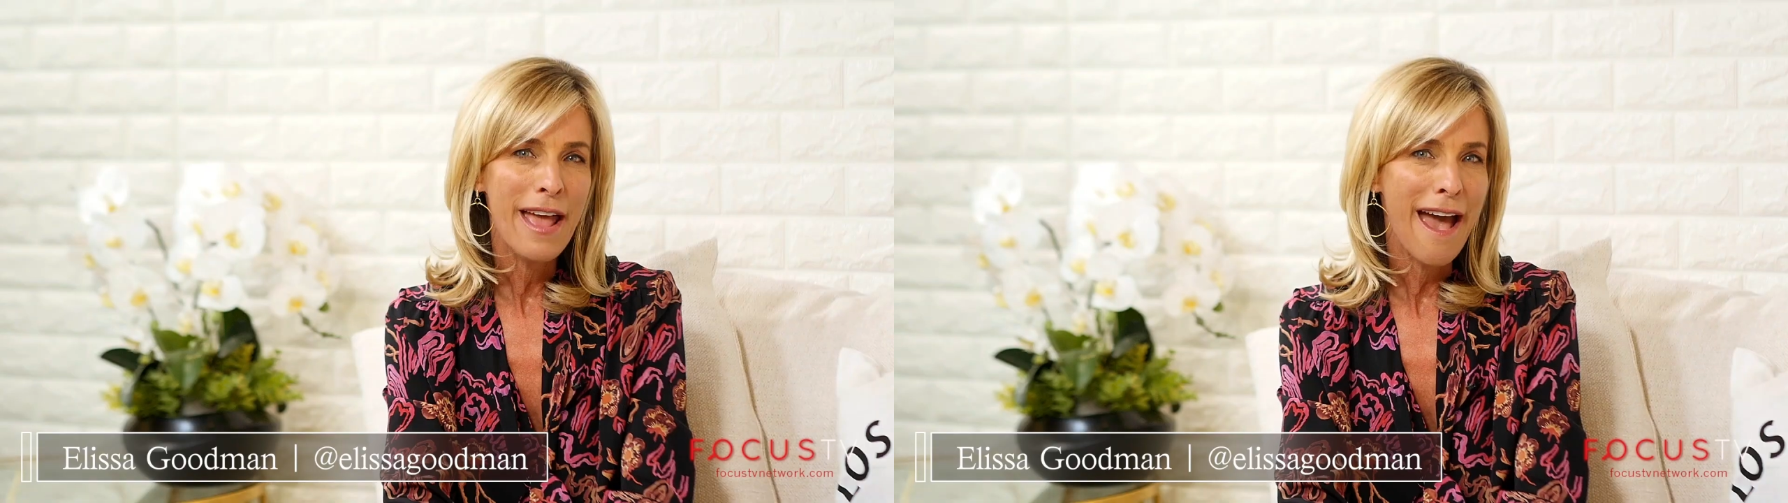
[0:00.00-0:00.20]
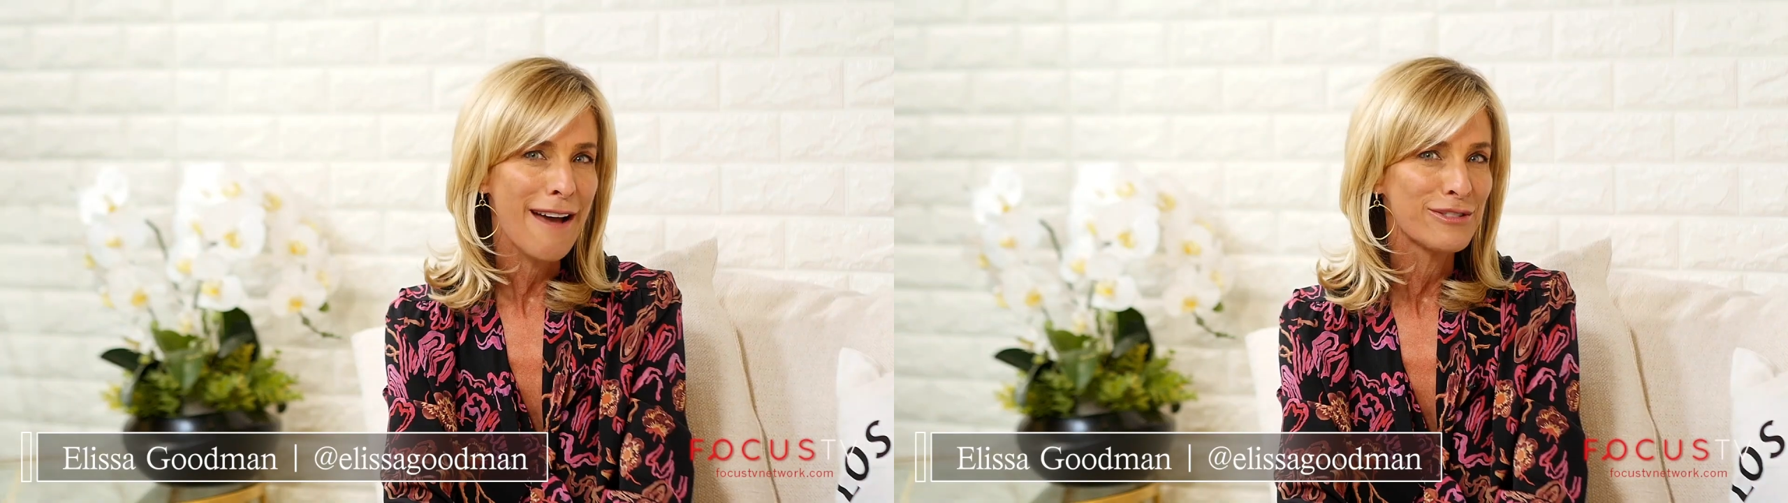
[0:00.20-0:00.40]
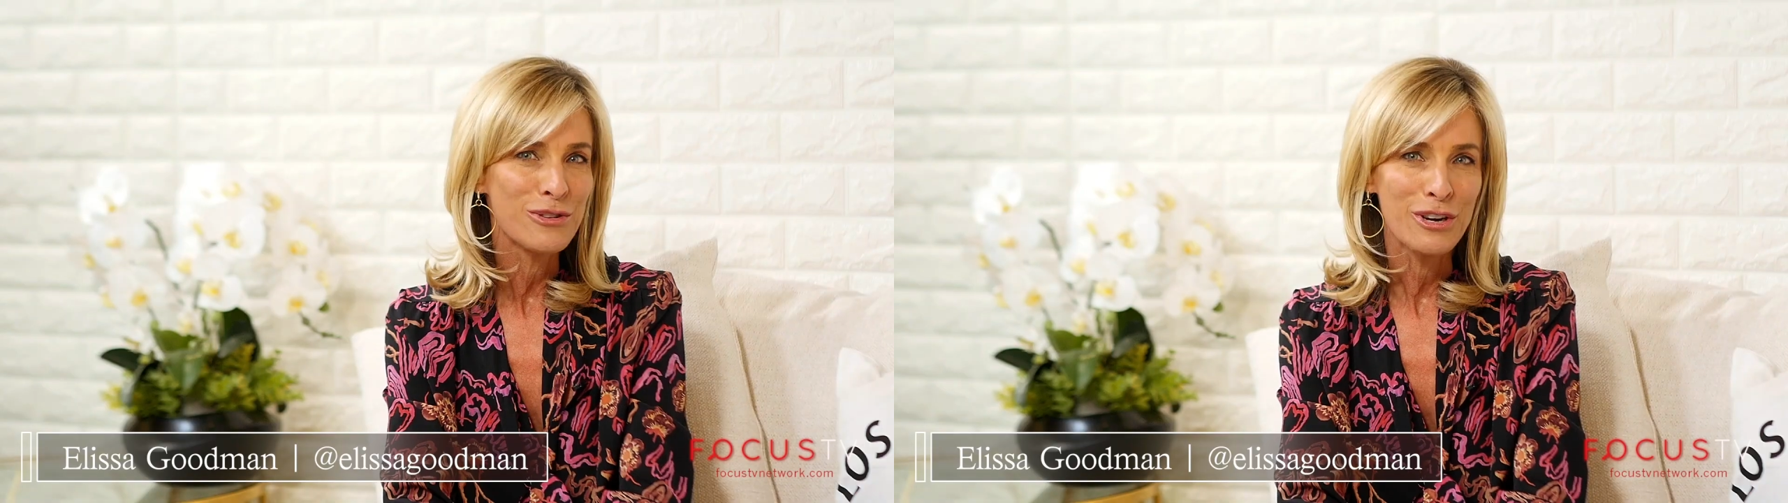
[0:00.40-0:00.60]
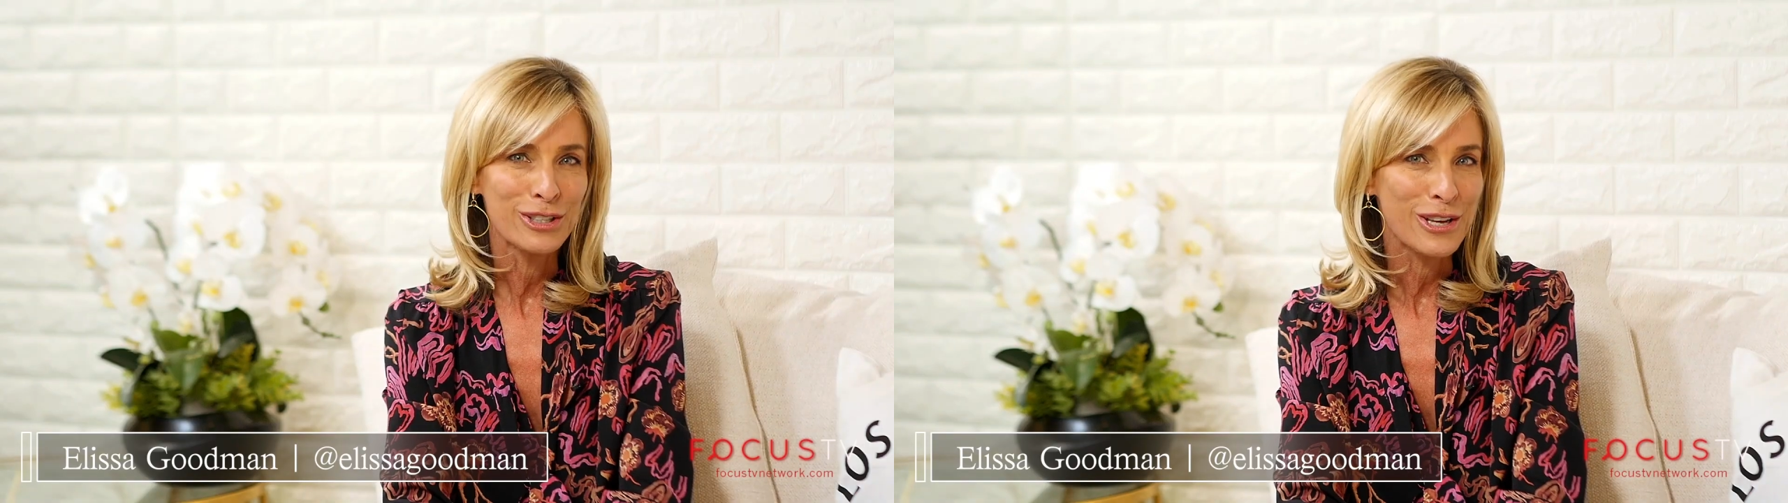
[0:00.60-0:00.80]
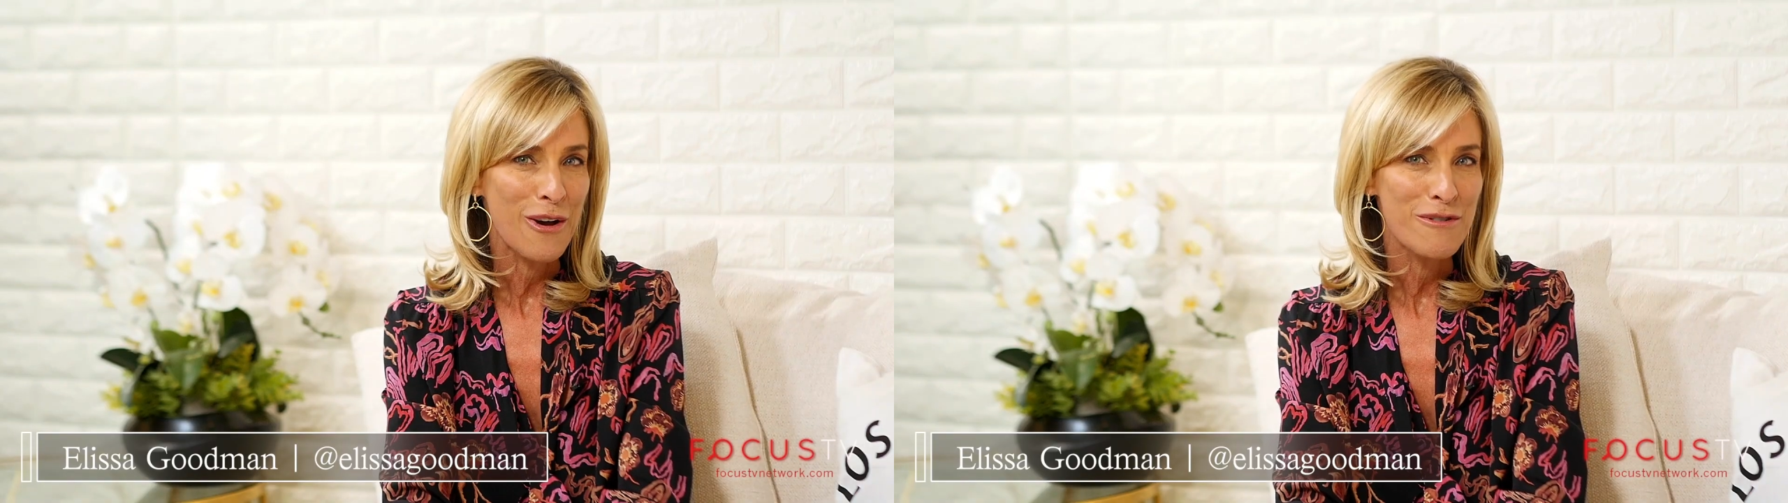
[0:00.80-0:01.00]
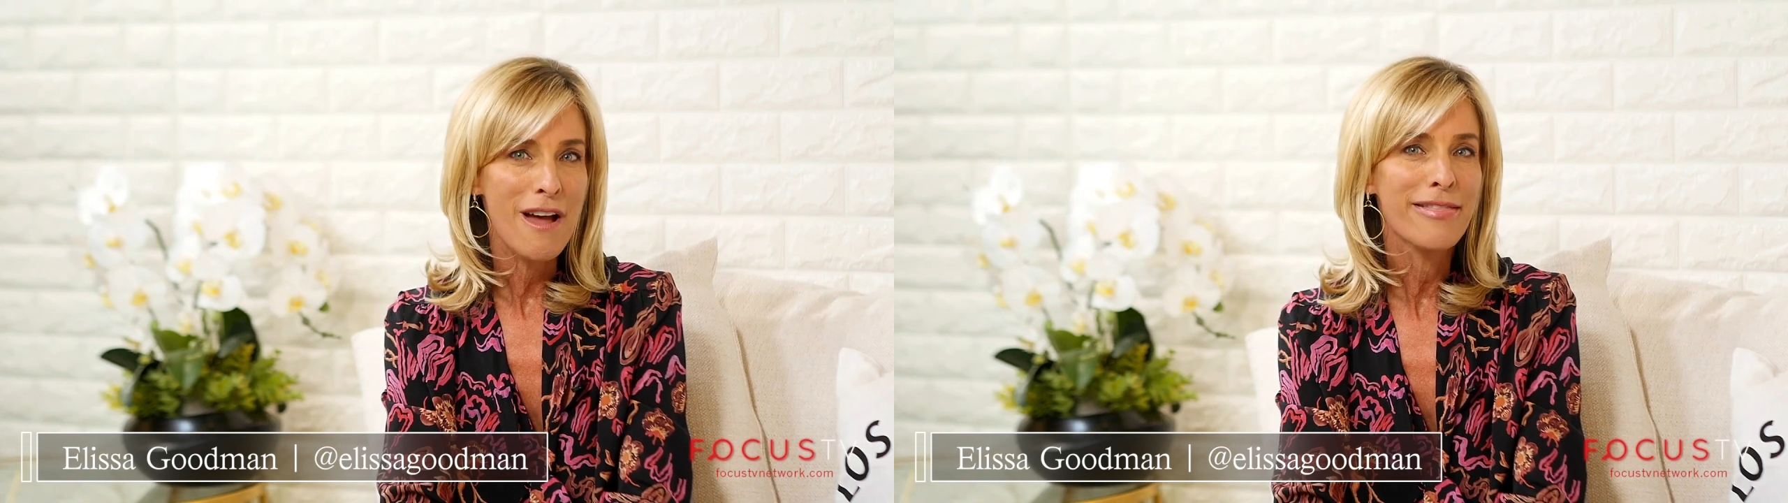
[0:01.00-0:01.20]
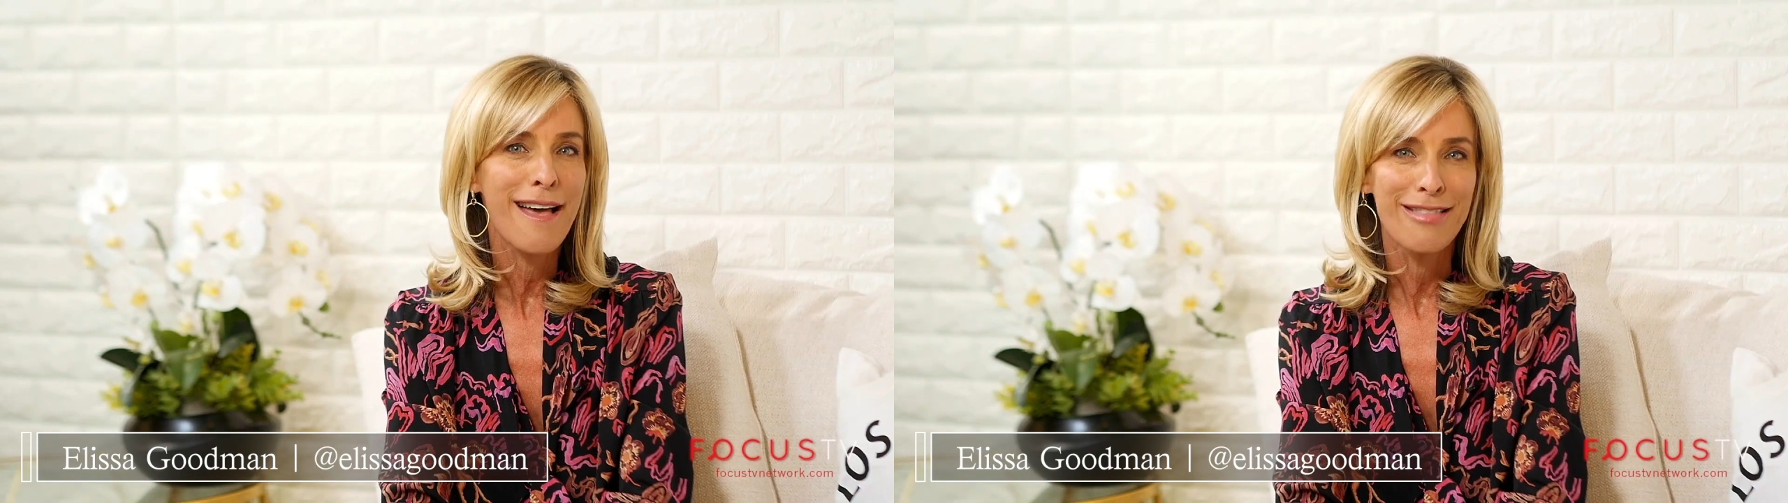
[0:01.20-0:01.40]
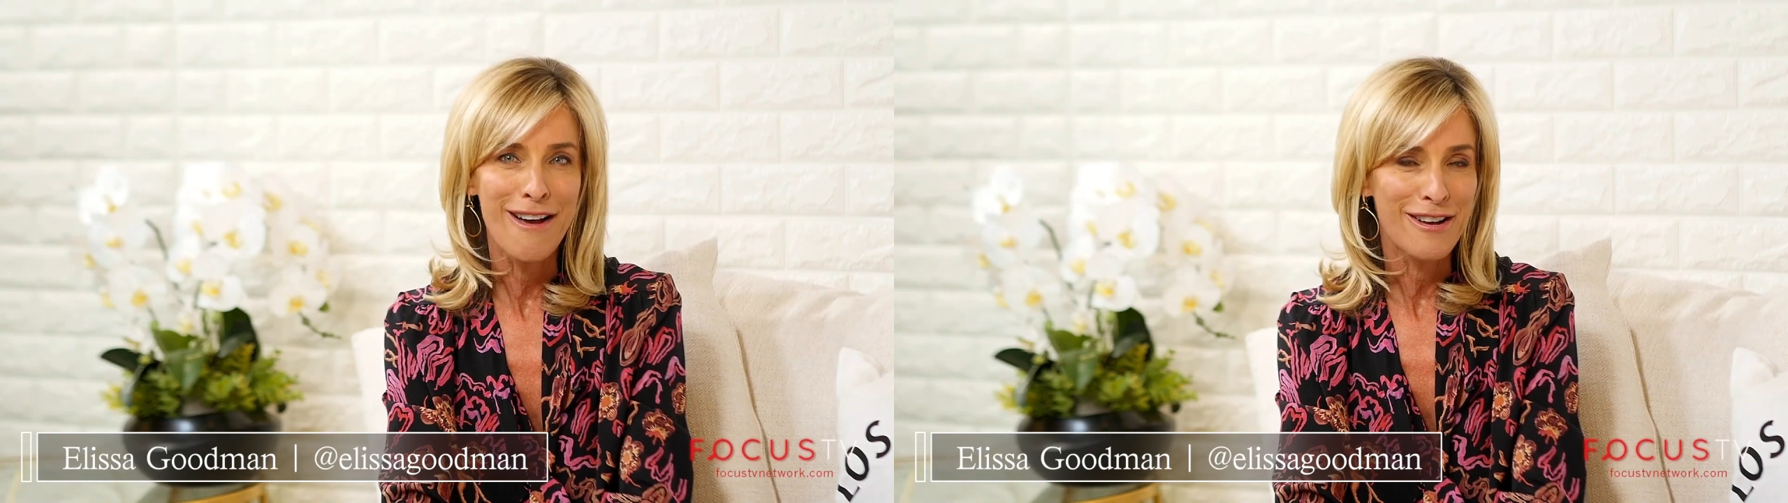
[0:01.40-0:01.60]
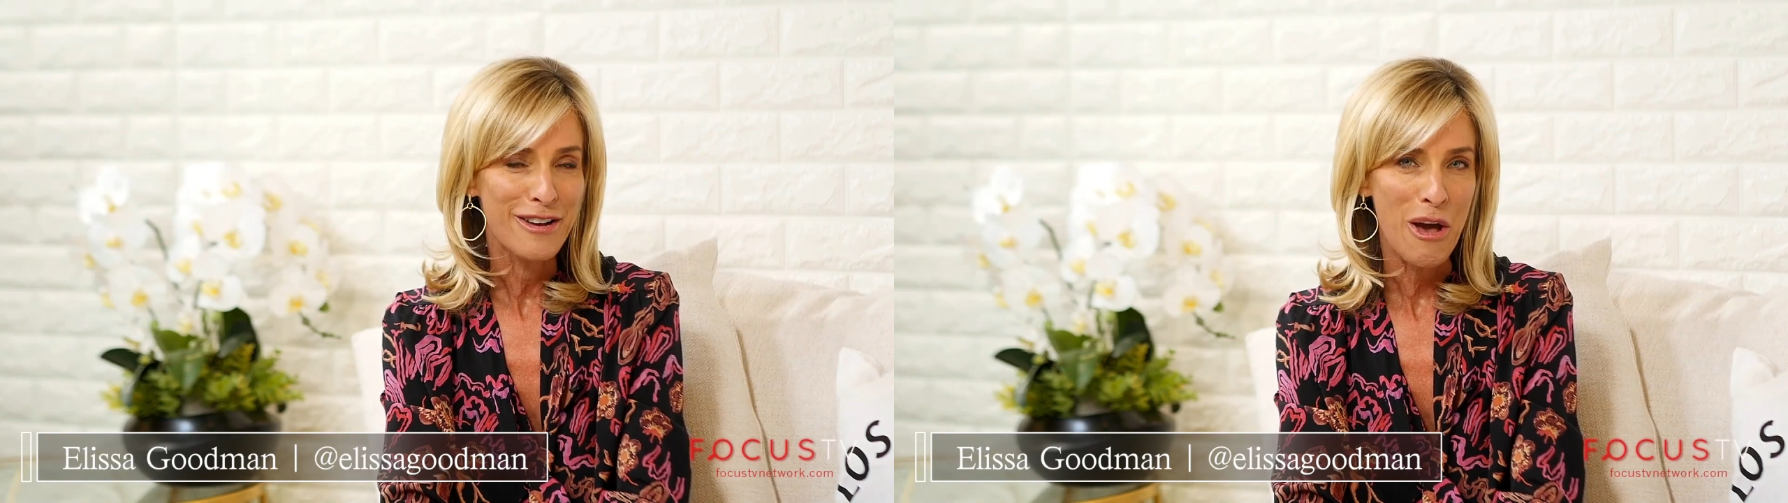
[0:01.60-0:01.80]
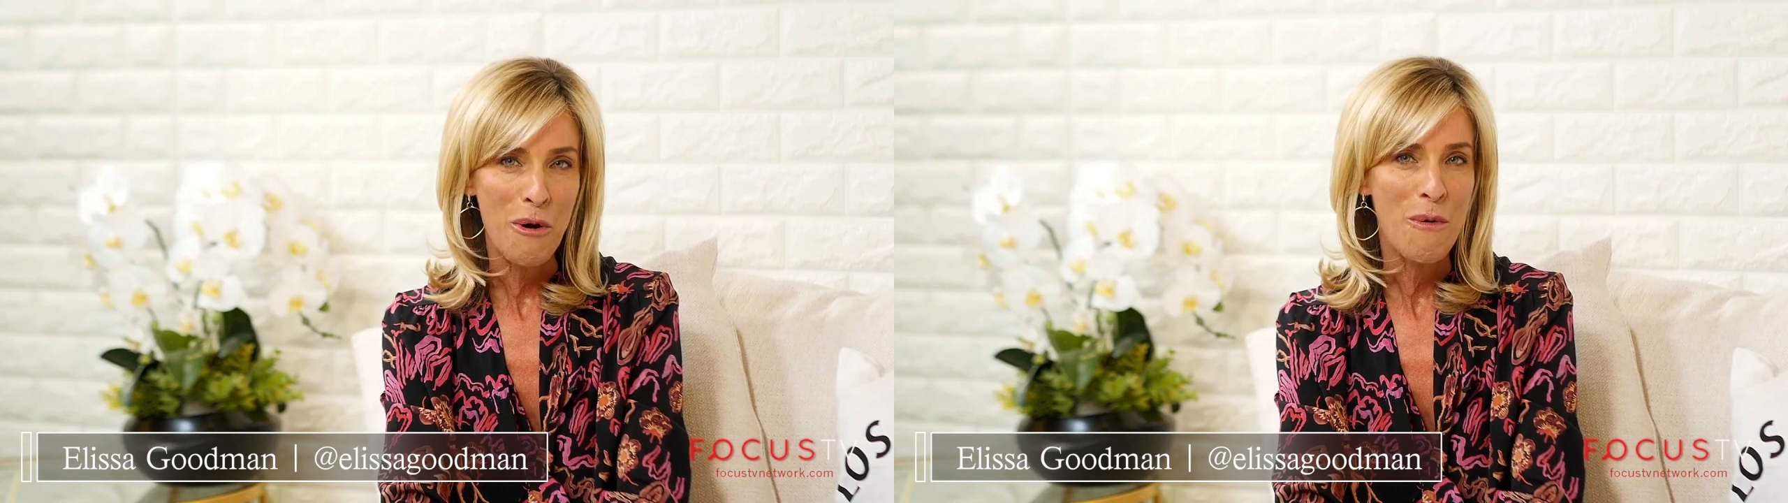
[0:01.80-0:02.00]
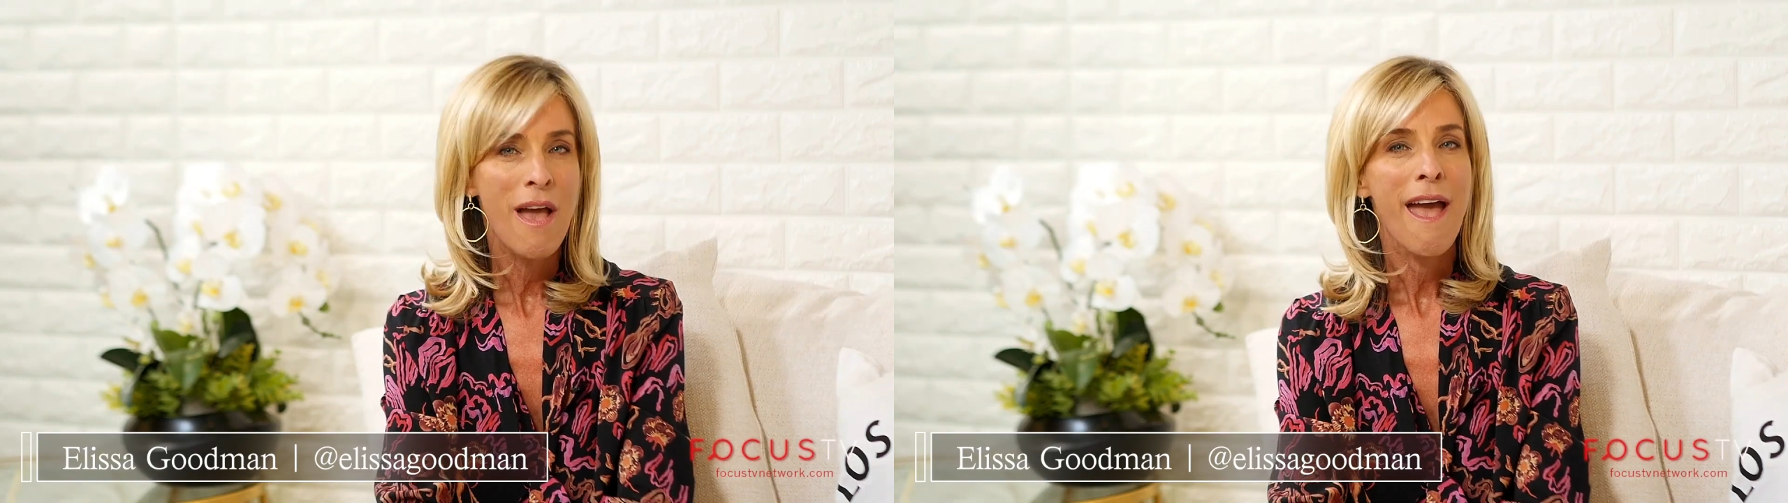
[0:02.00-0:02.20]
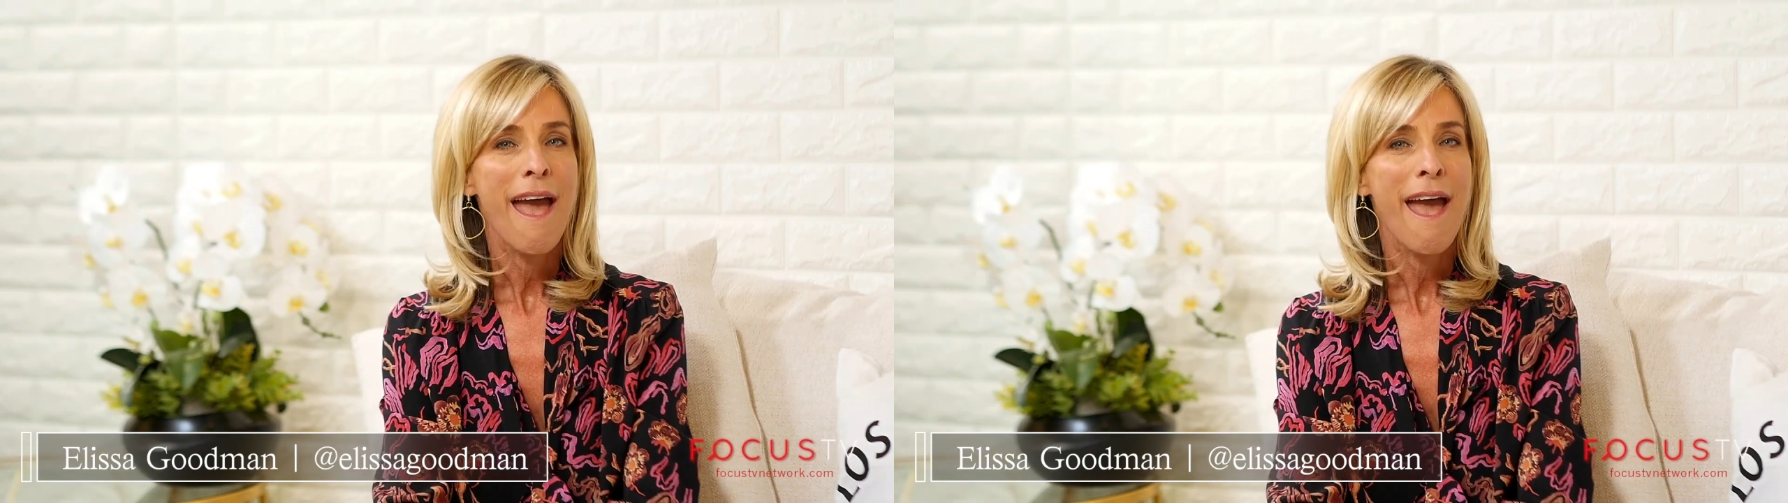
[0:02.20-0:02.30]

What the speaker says: and a half, 2 years ago, not that long ago.